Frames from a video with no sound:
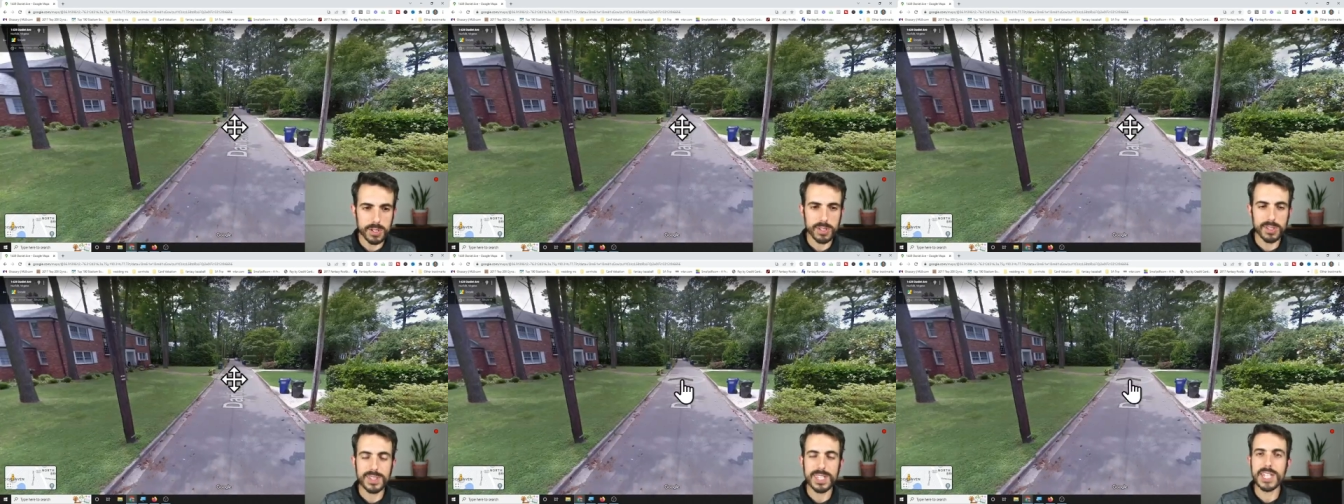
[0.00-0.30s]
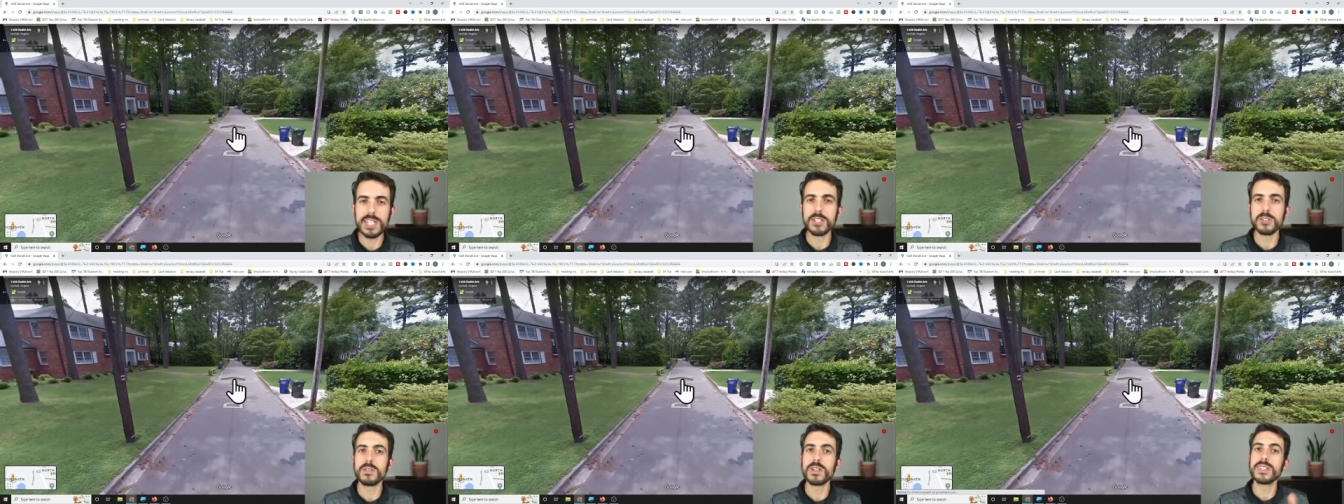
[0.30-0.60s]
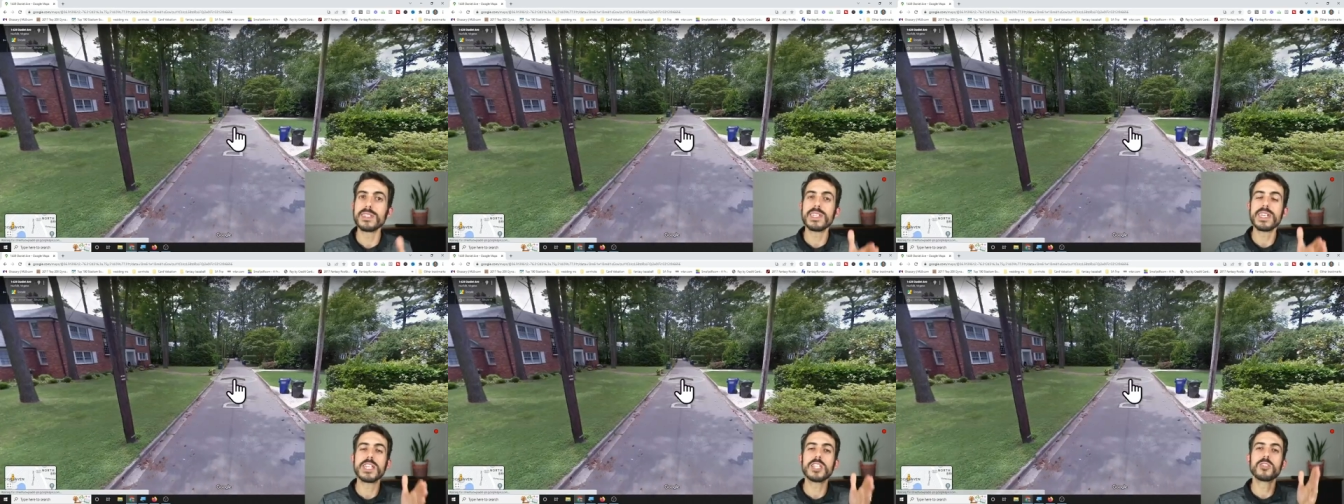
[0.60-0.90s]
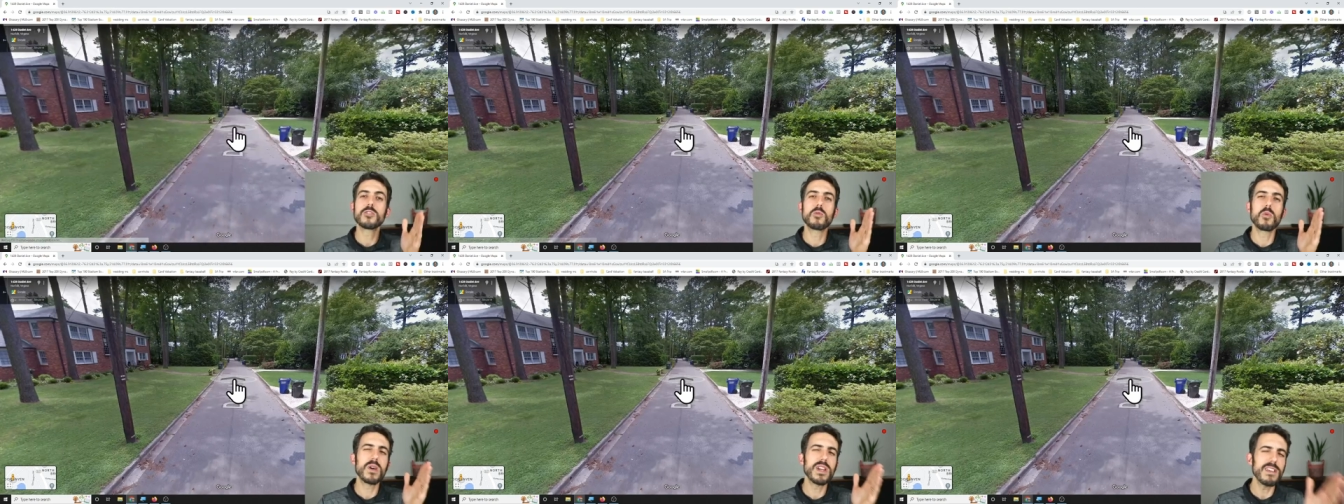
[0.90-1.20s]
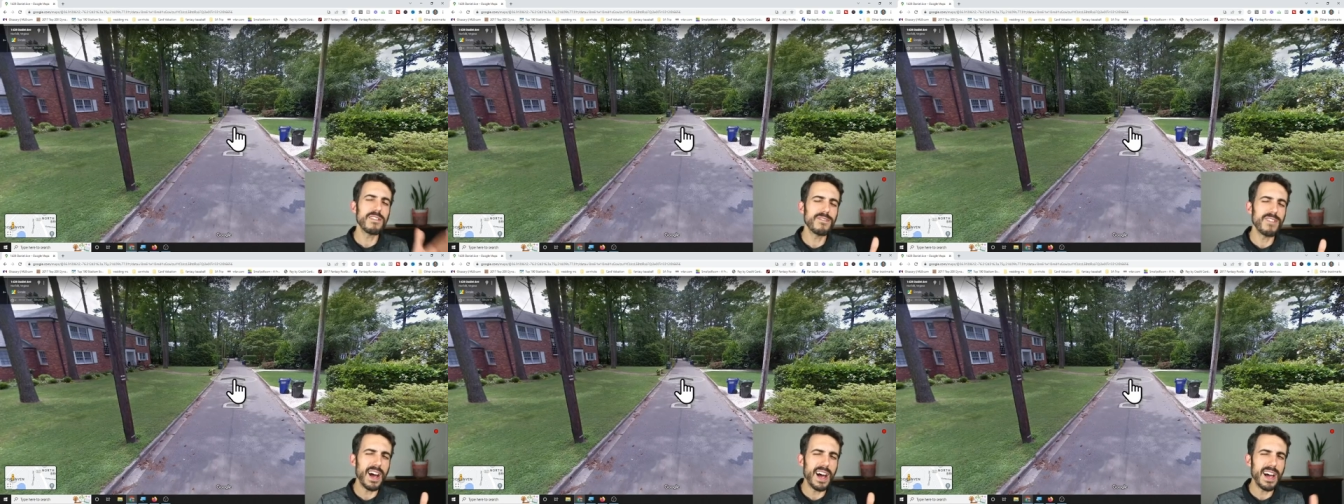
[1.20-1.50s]
So these are in the
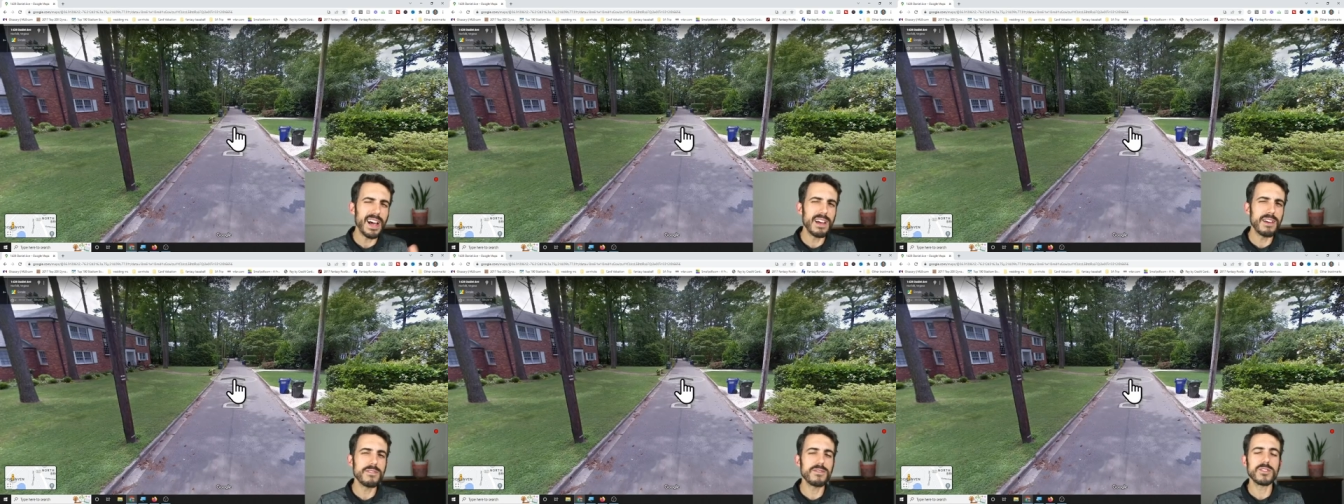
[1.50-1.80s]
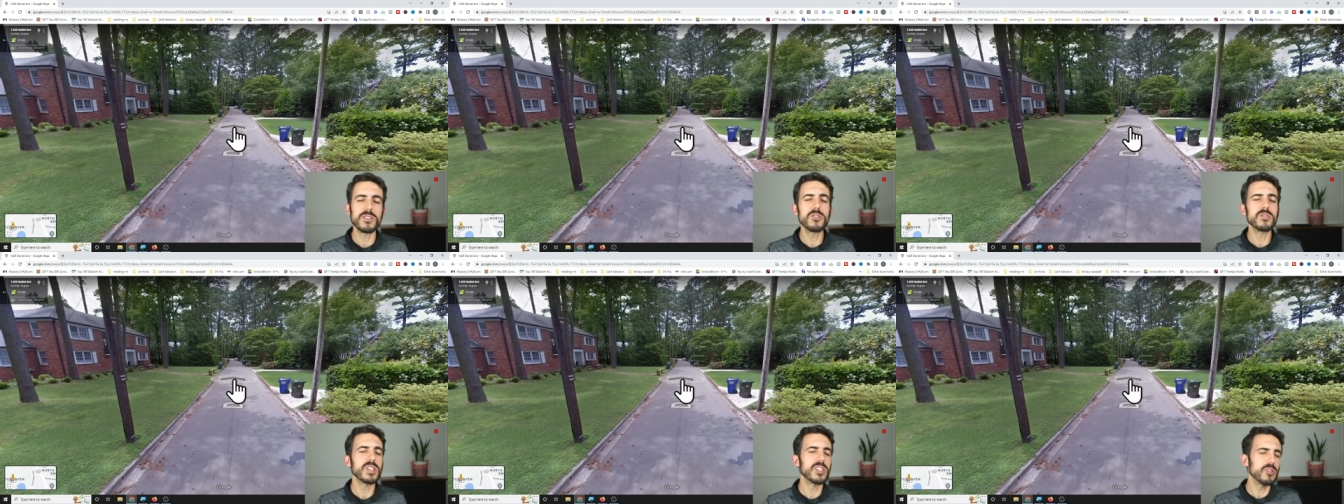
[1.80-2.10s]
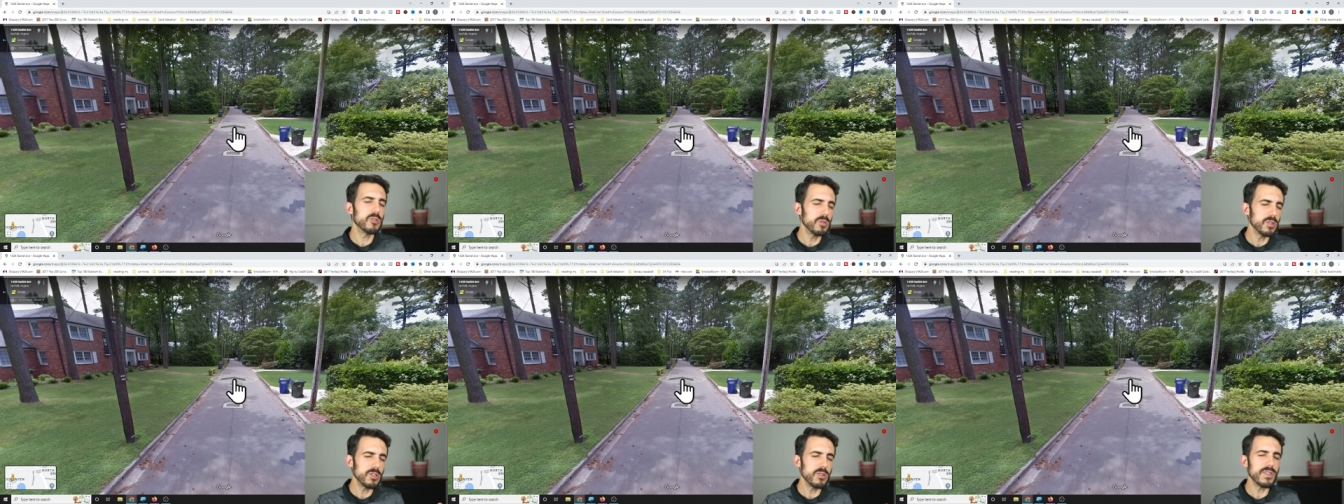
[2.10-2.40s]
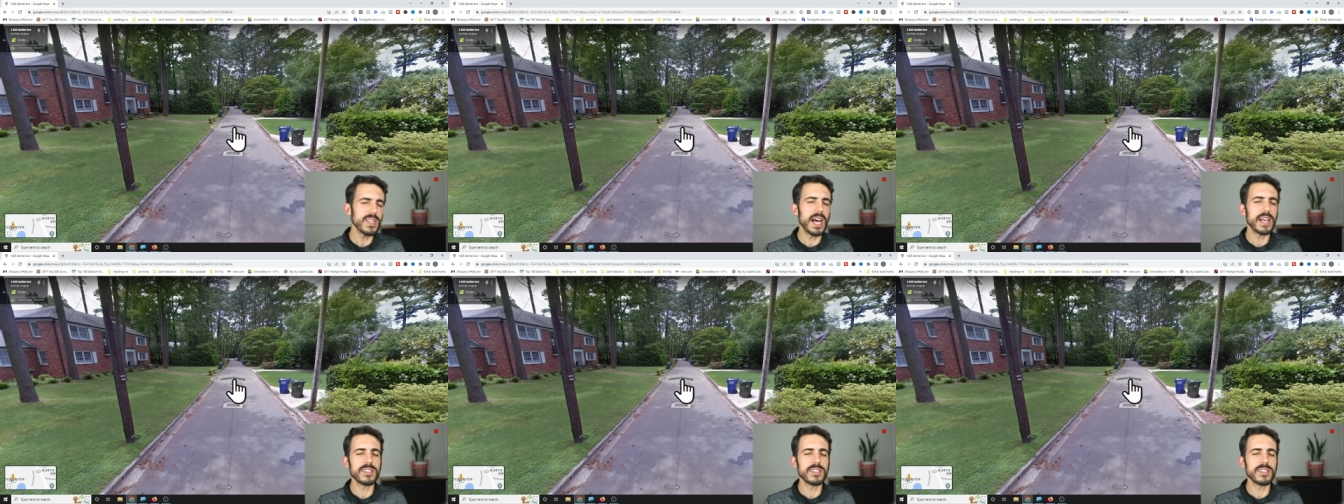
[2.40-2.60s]
25, usually 2,000